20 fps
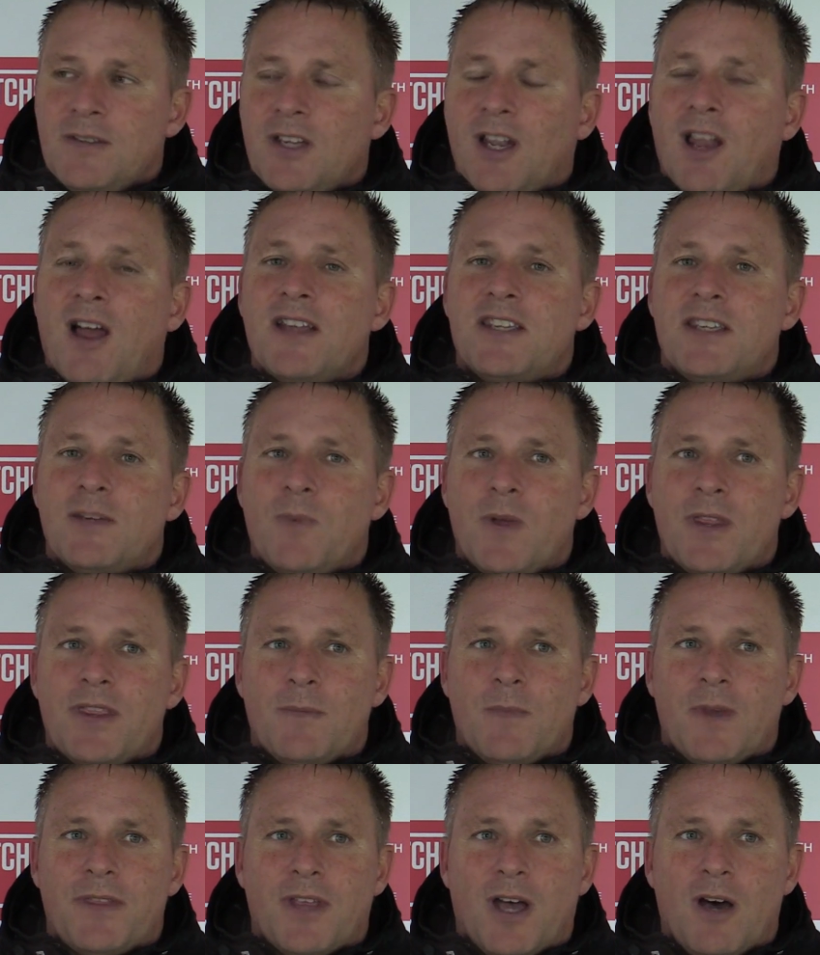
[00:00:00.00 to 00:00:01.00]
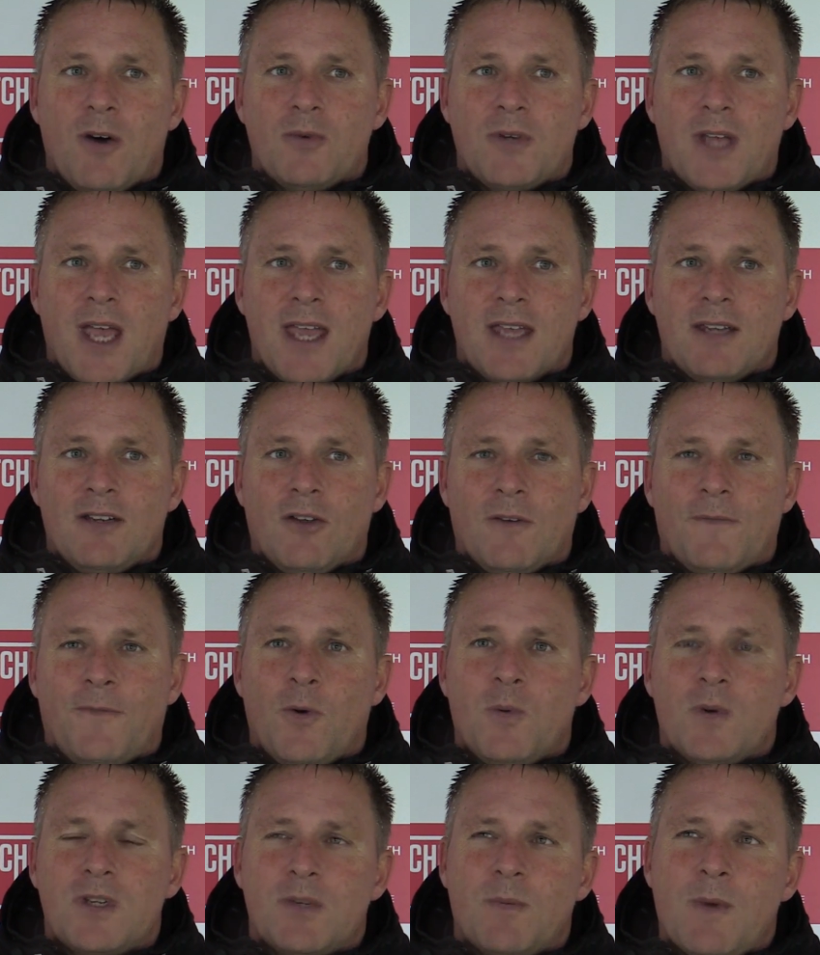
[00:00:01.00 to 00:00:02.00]
delighted with the whole day, and look
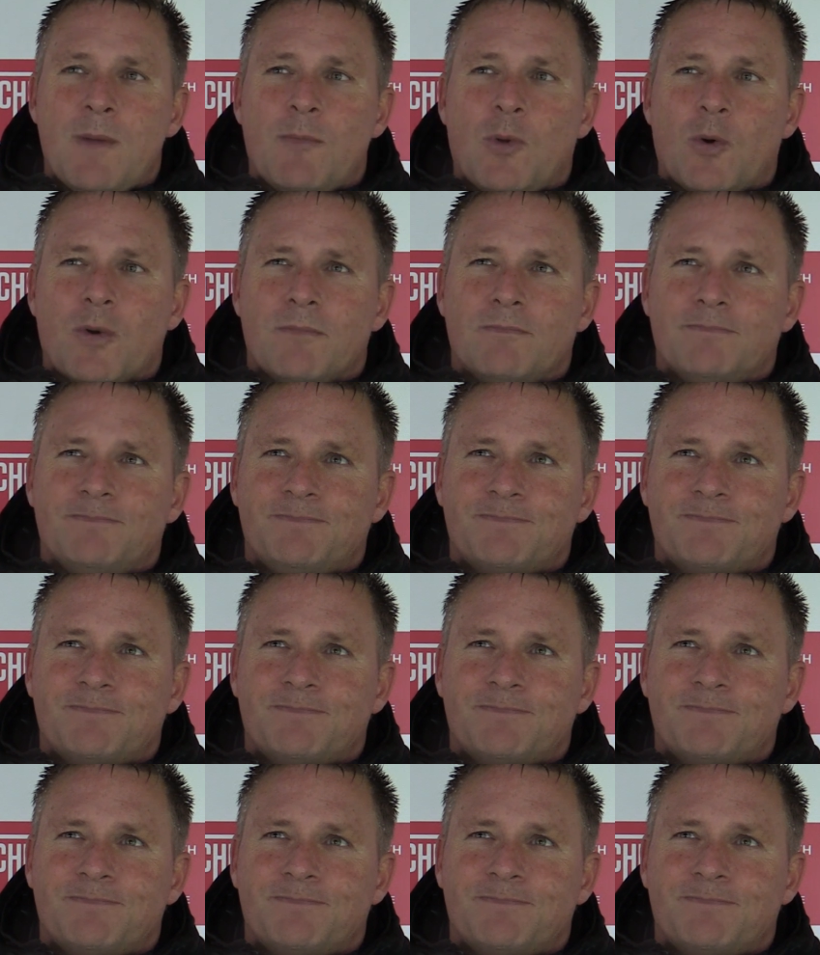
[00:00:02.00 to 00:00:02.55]
forward to Wimborne.